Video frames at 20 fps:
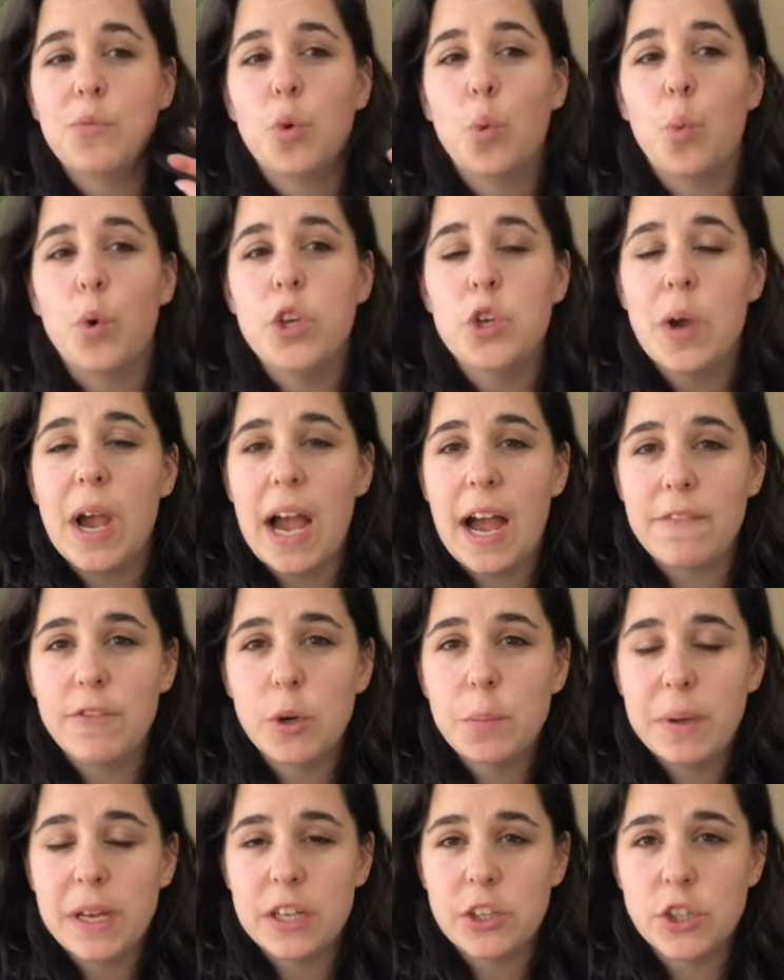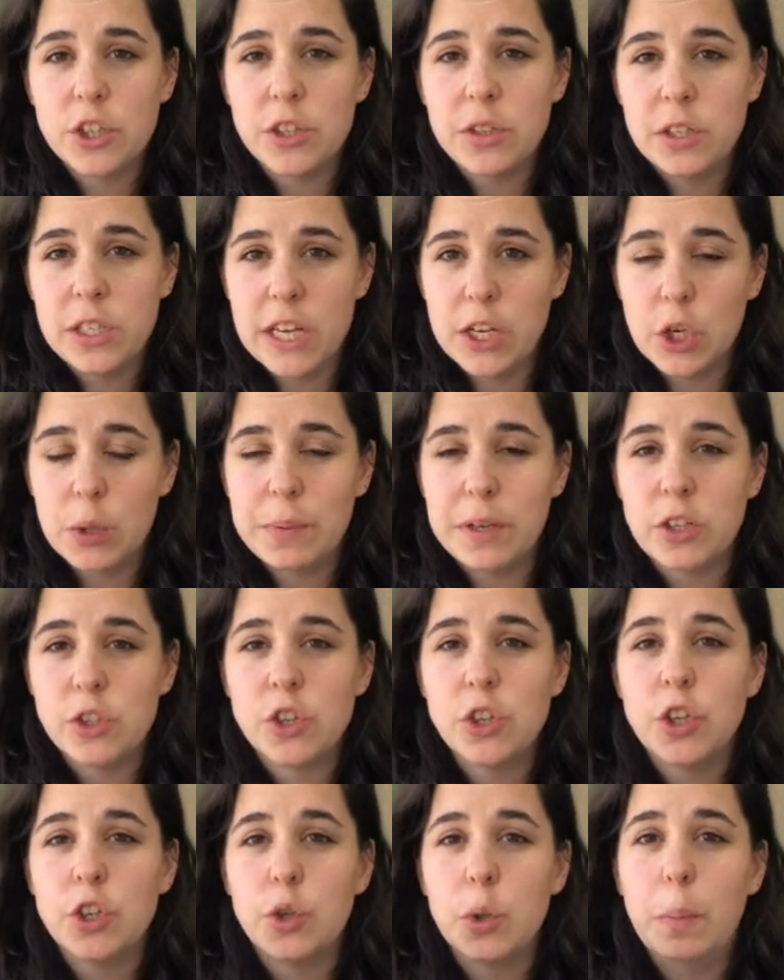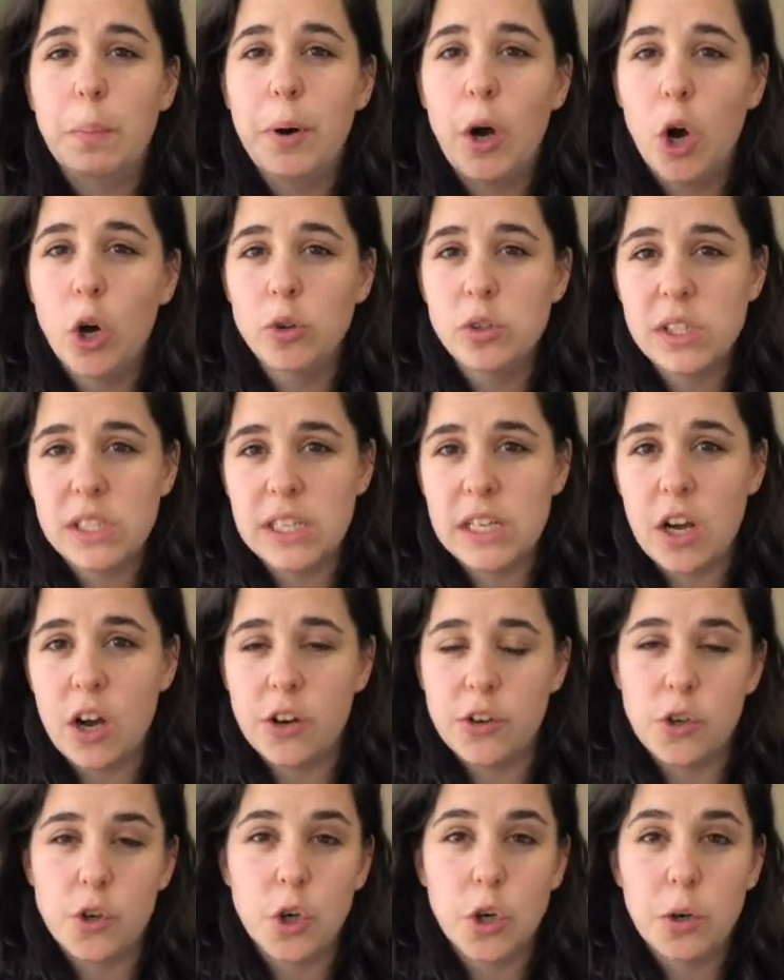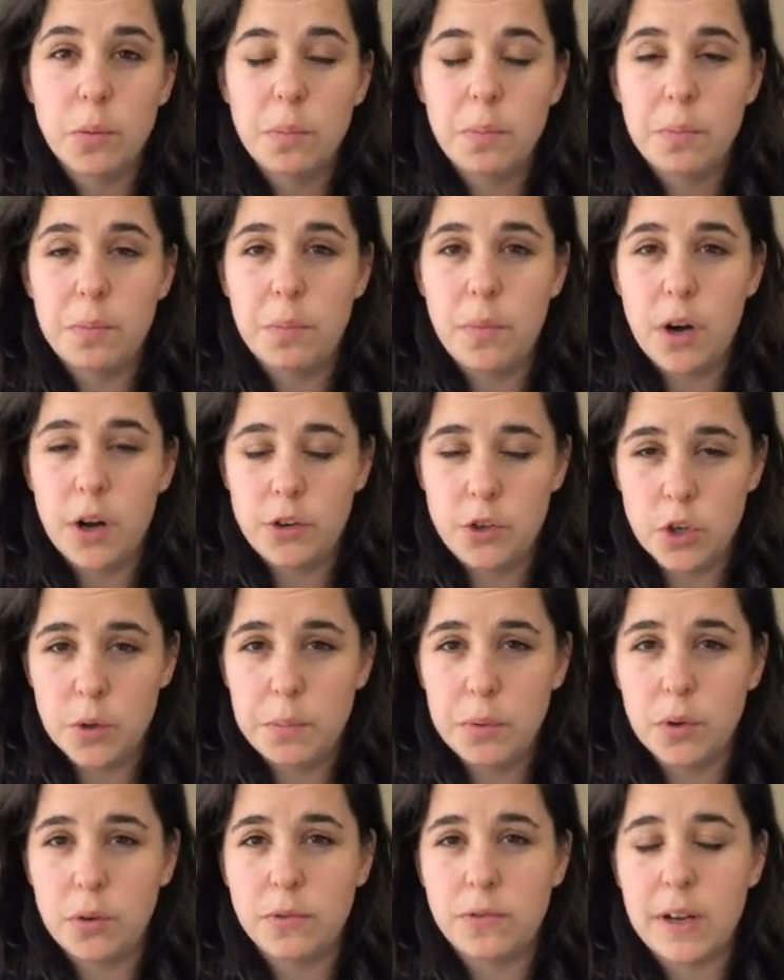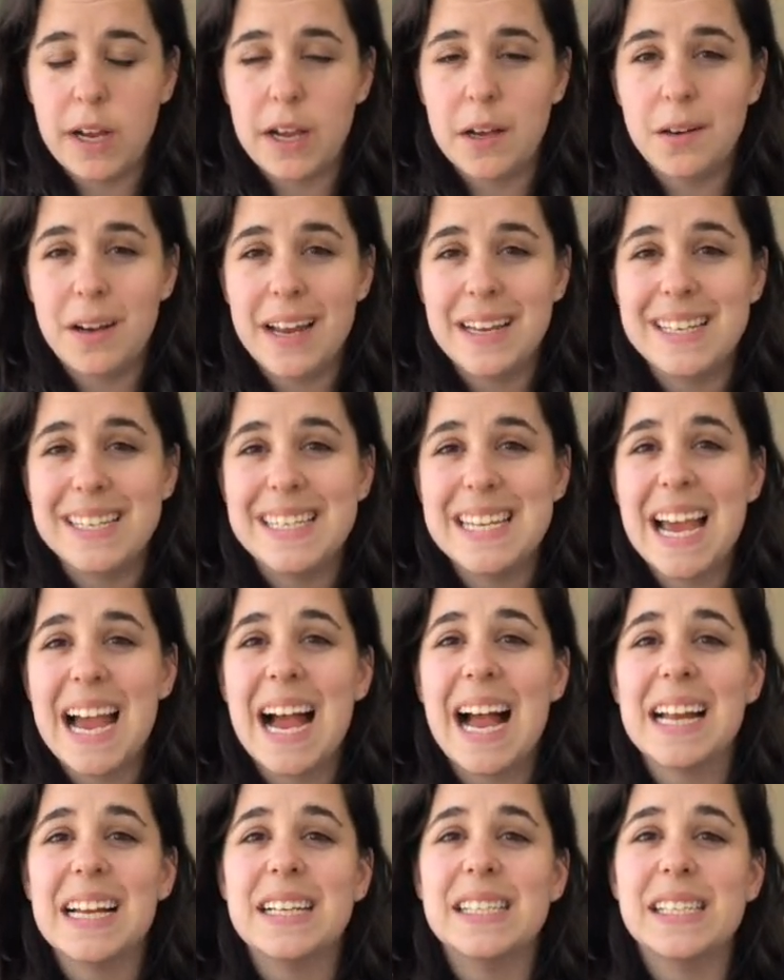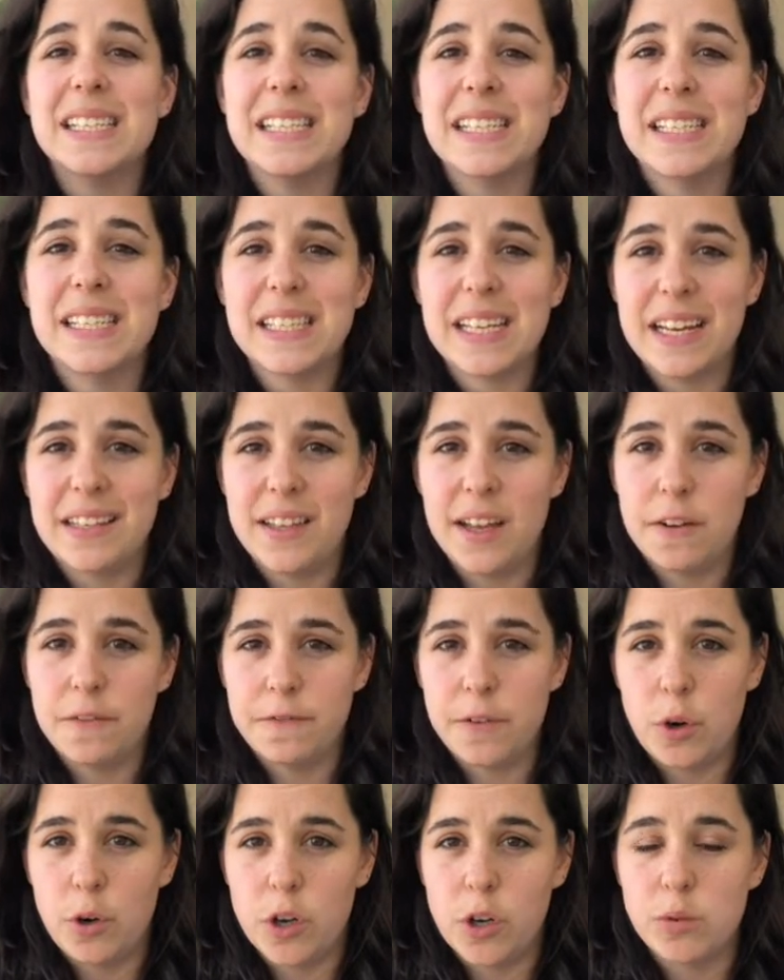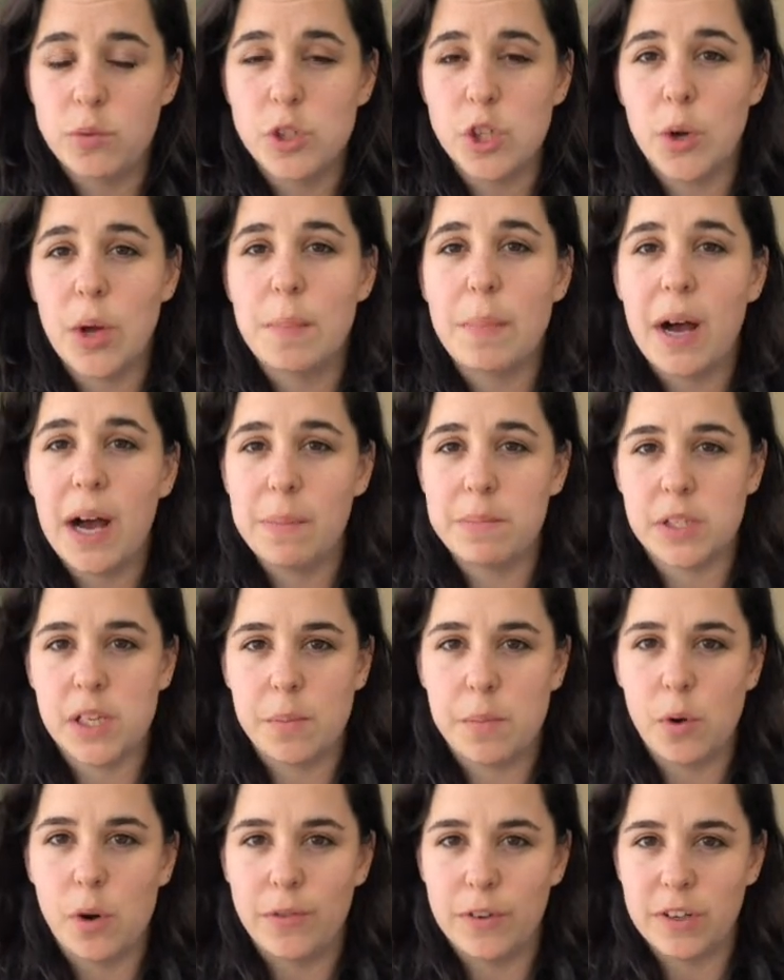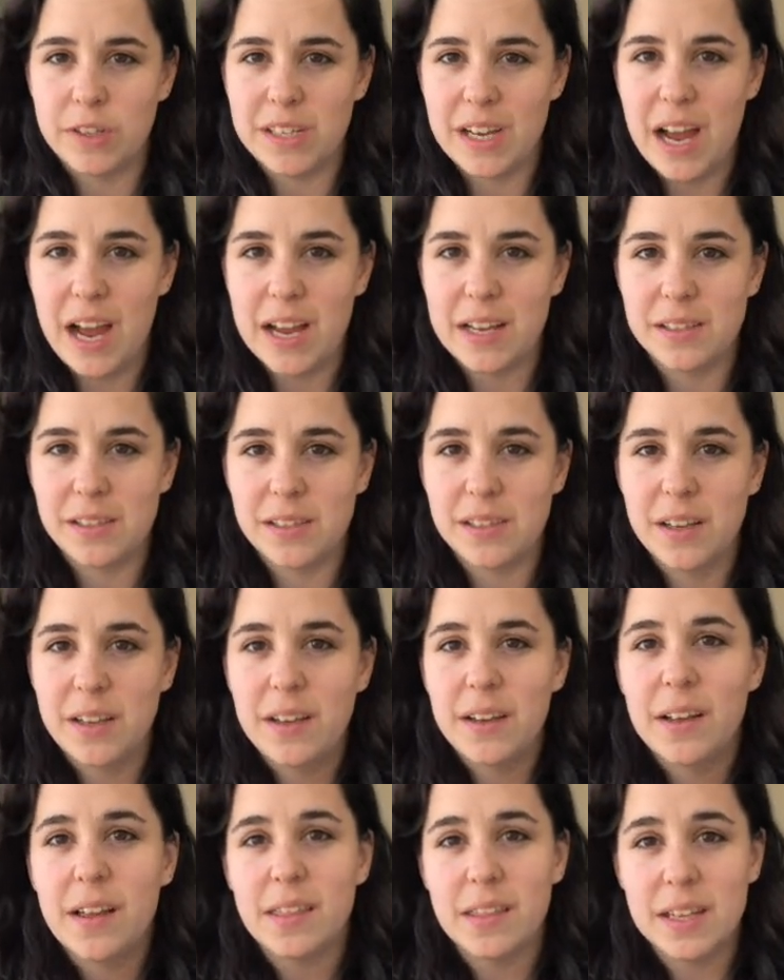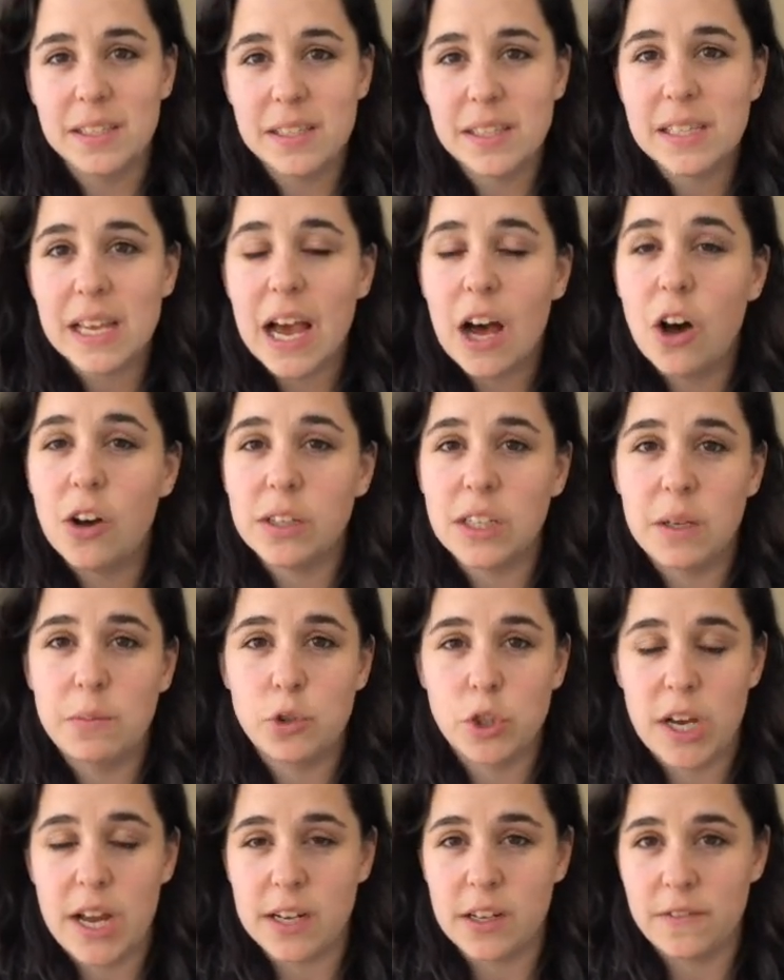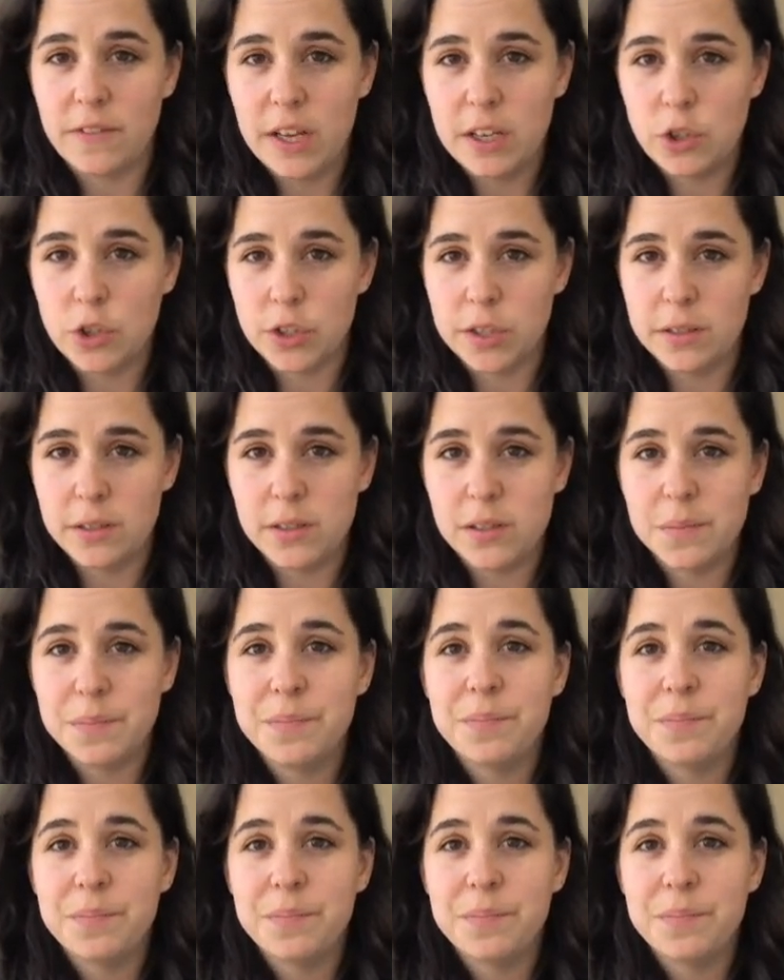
When you have your picture, you take your picture, you'll post it on your profile and tag us inside that photo so it pops up over to us. This is how I'll keep track of entries.